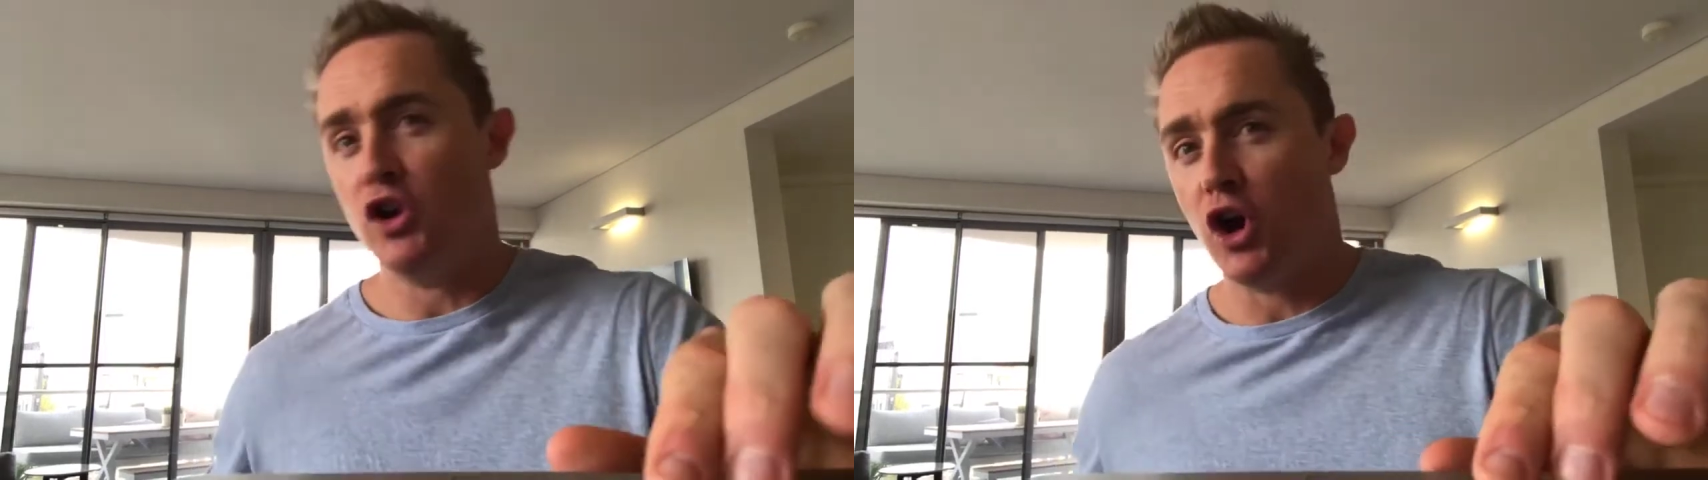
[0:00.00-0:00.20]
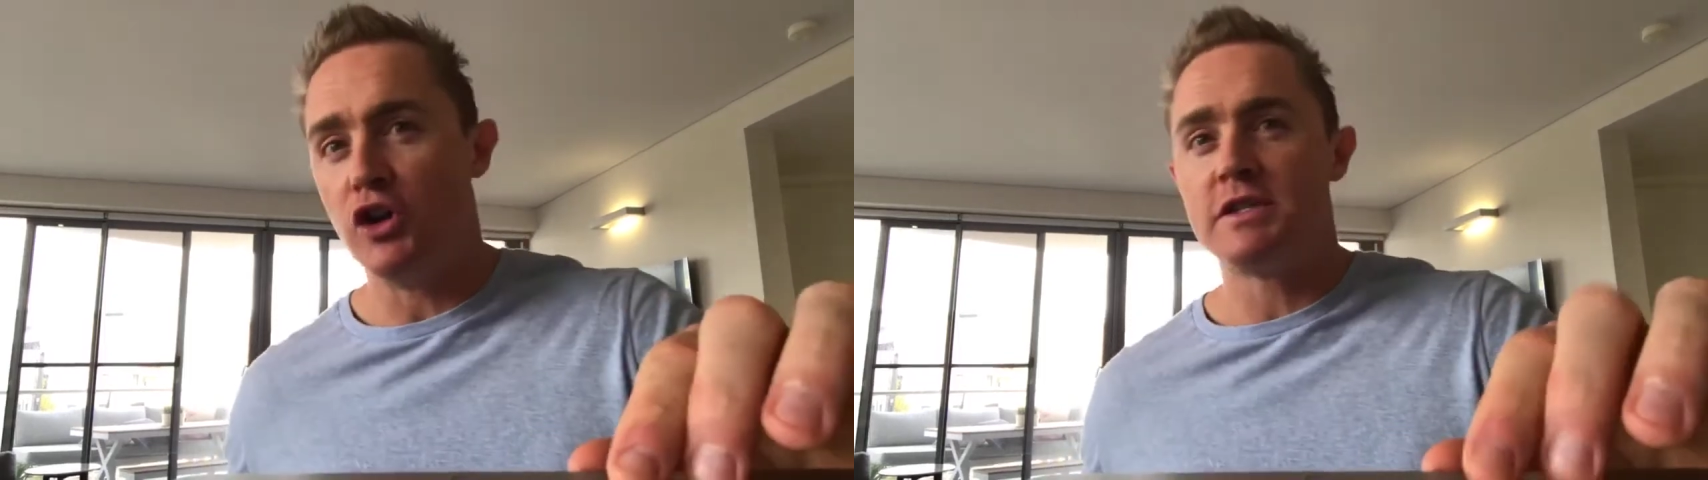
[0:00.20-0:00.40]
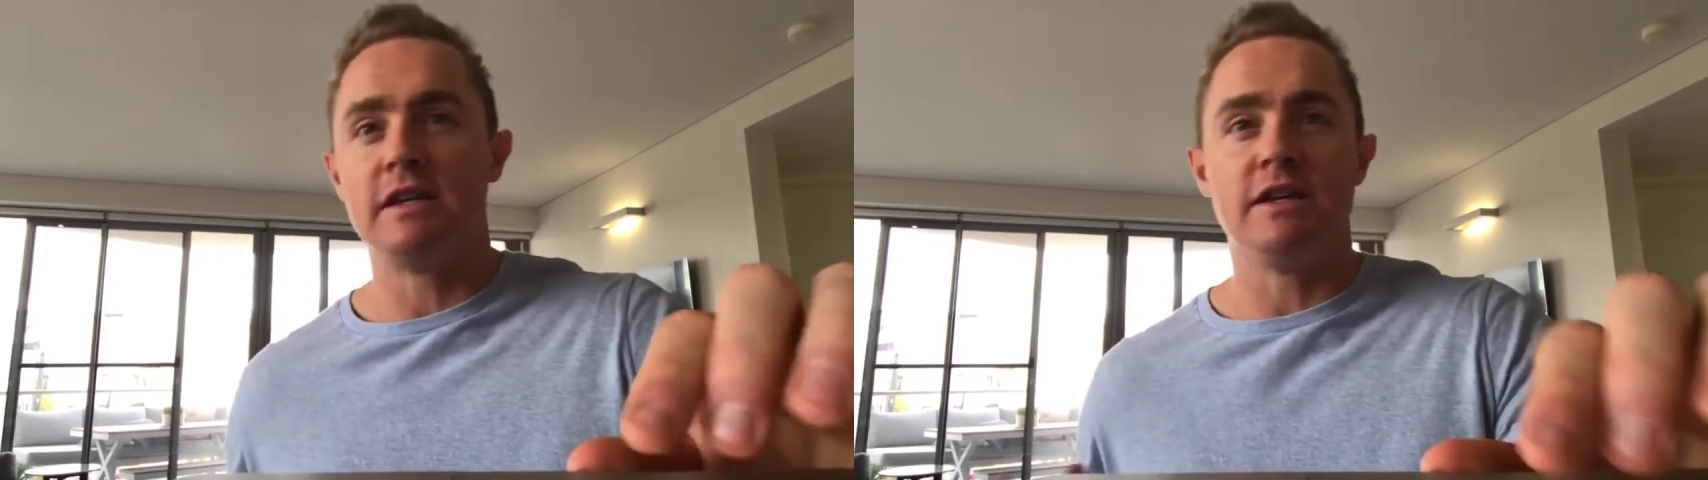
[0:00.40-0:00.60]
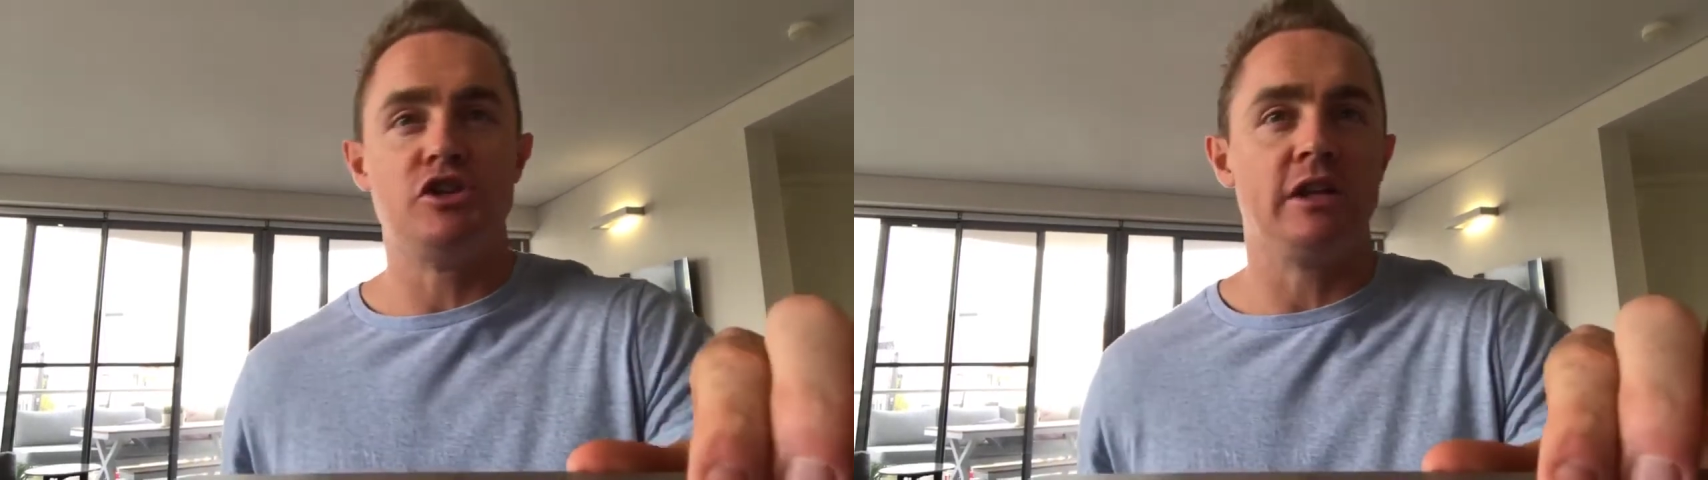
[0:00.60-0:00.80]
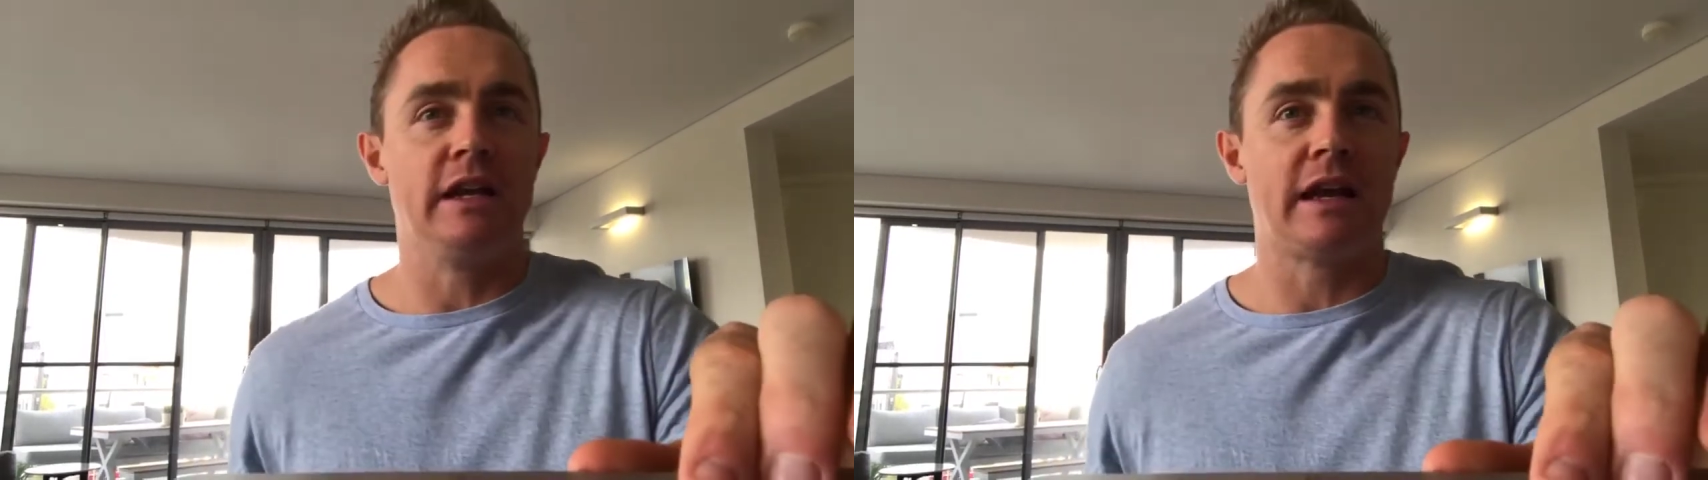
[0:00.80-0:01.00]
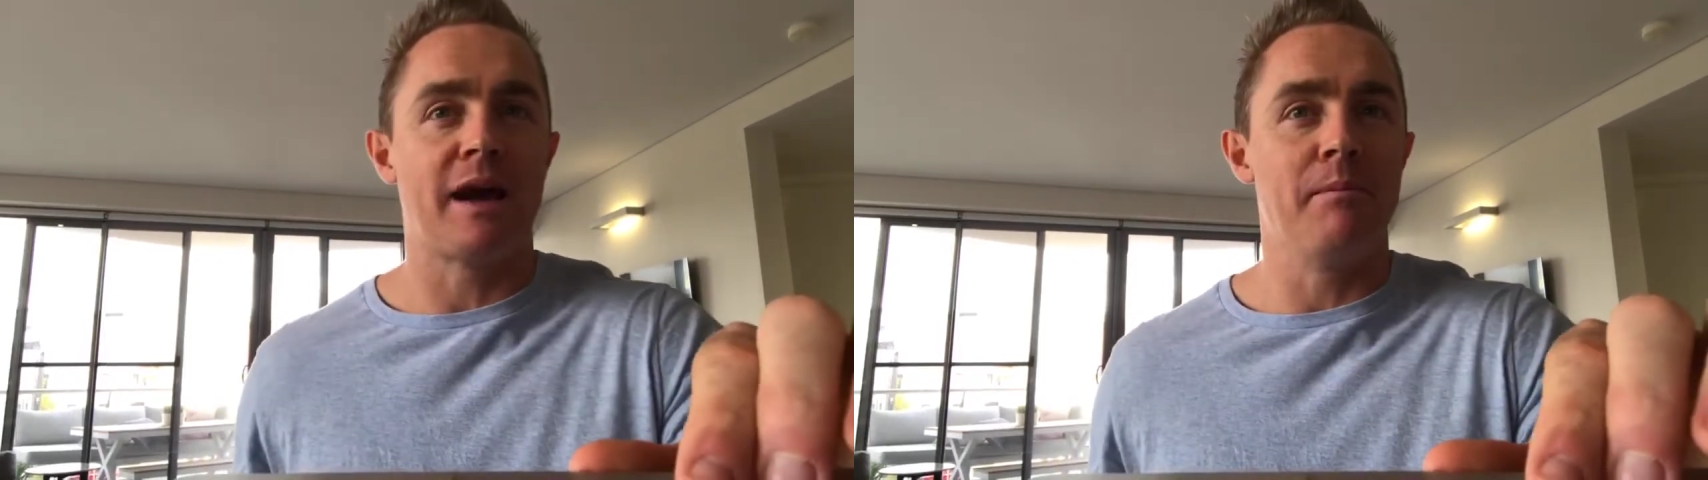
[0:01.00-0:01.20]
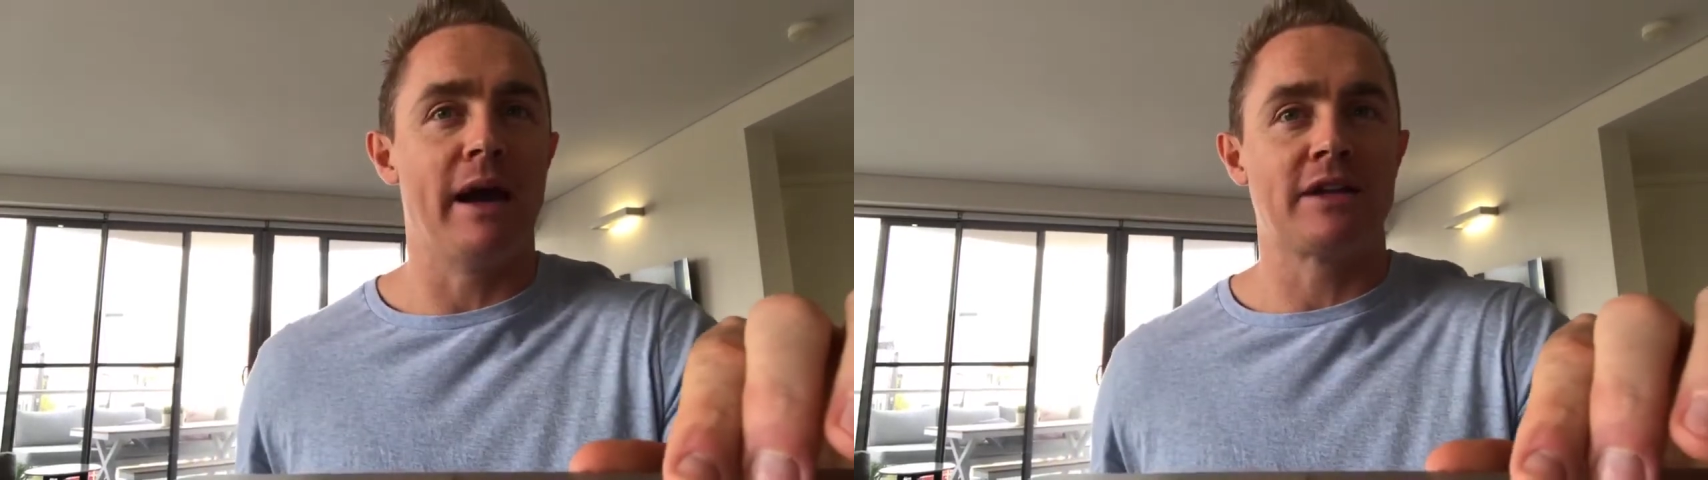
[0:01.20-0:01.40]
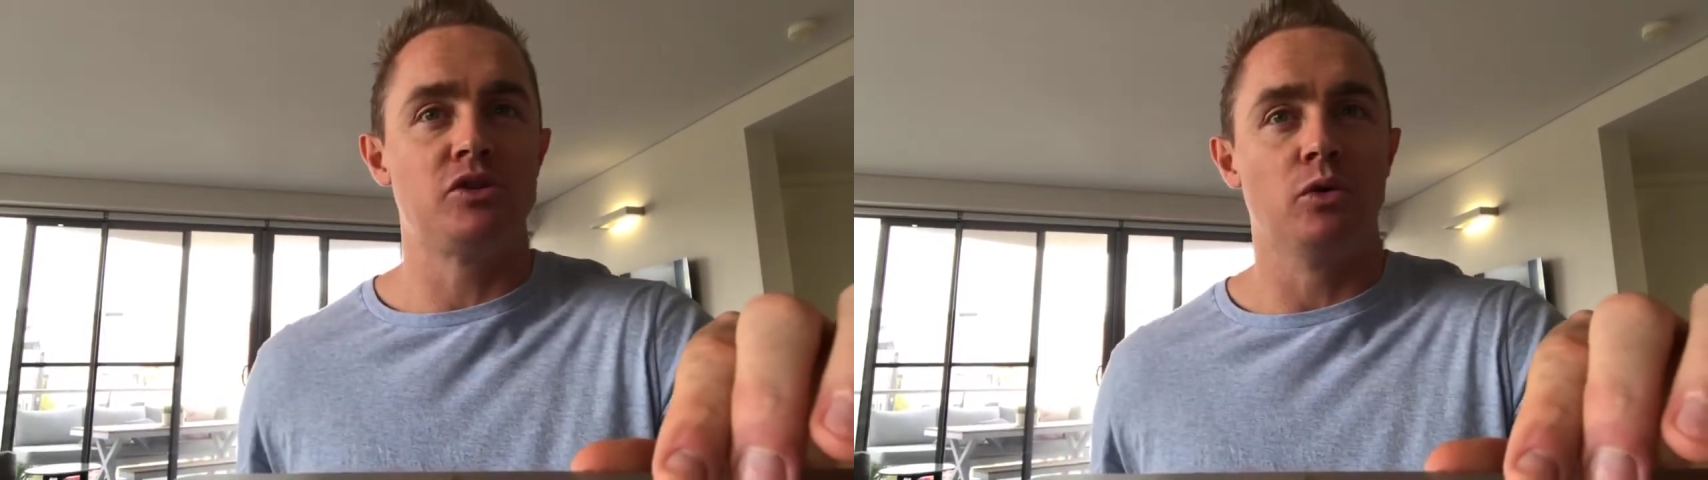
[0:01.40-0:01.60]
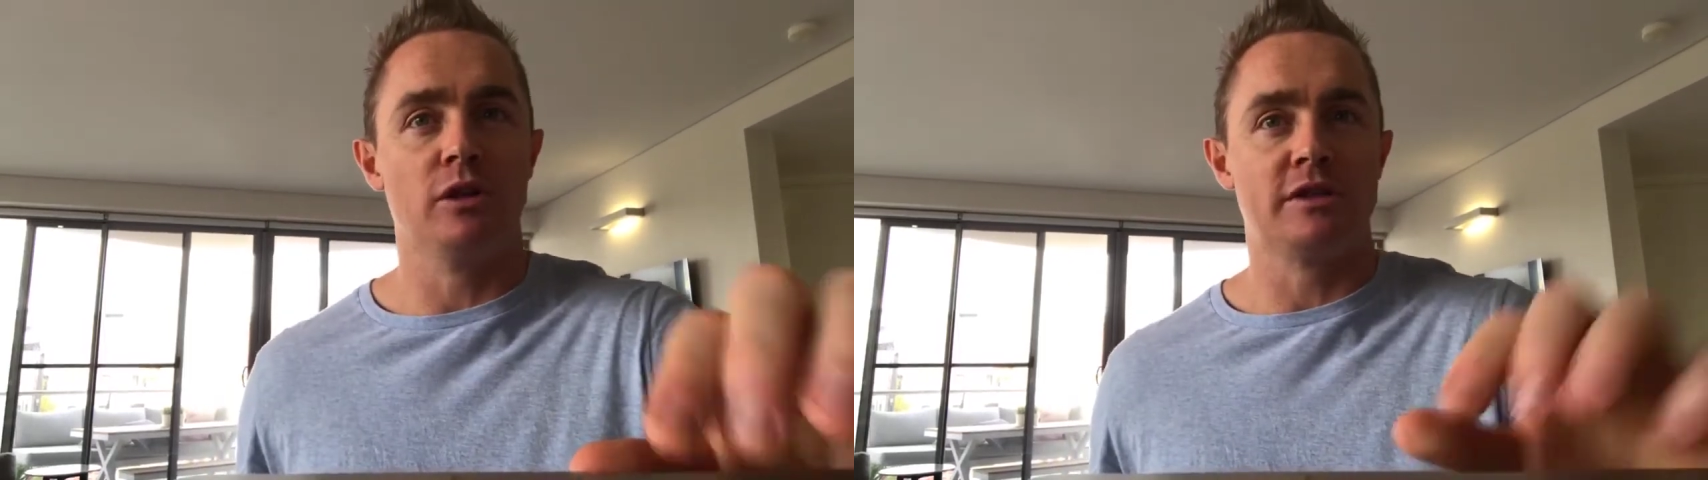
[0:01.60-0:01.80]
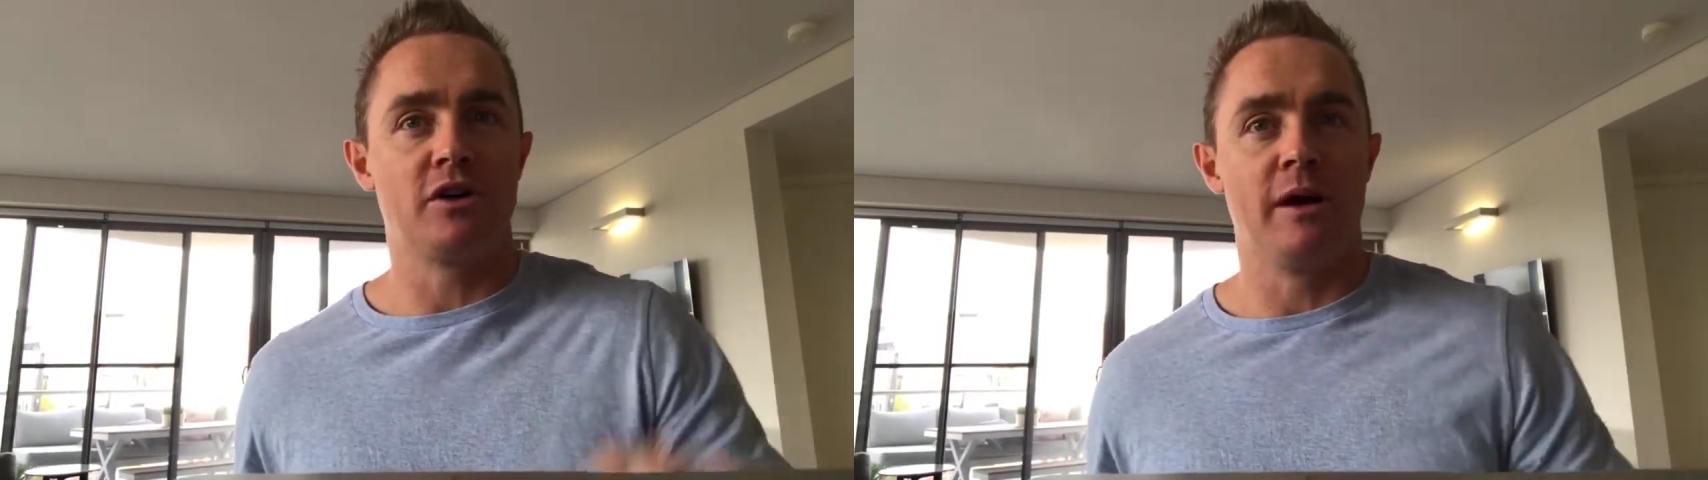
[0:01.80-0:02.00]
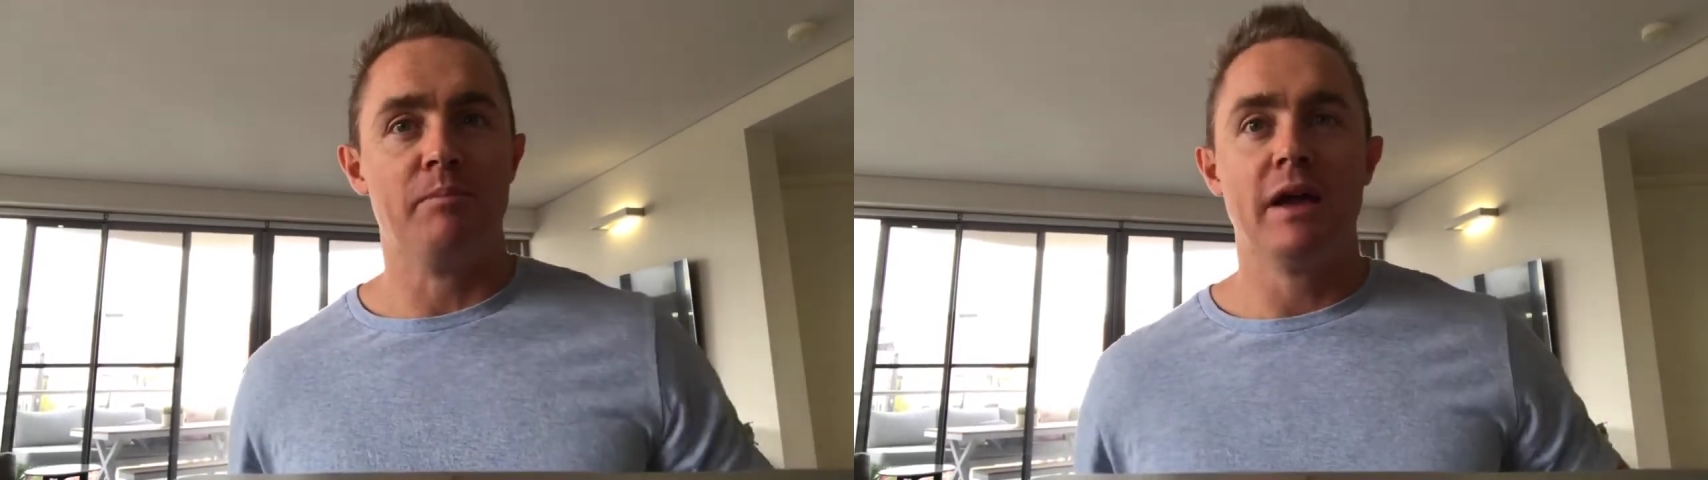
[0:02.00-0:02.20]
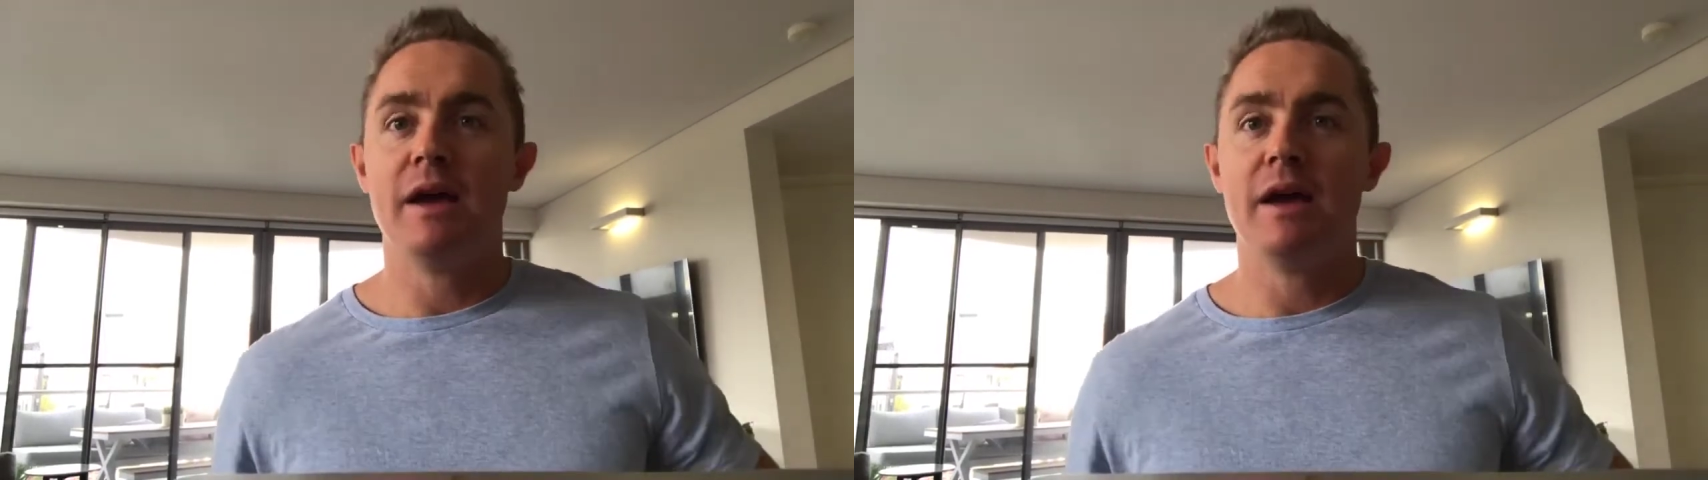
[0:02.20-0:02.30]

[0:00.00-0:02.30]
Notes, things you need to come back to all the time.